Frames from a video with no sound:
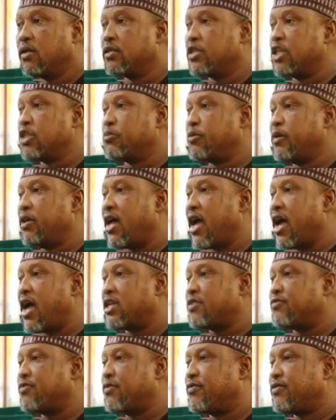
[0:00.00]
this bill
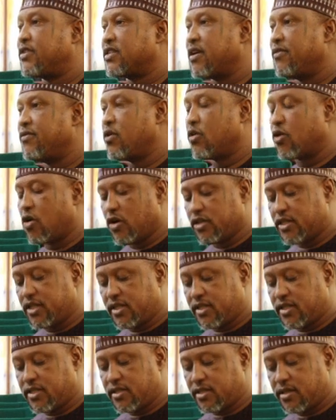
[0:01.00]
has 57
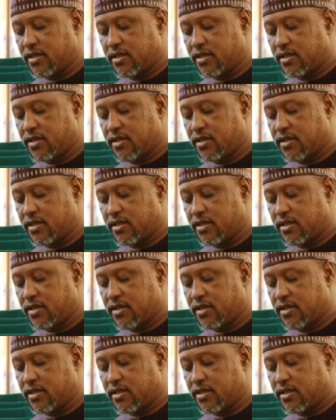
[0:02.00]
clauses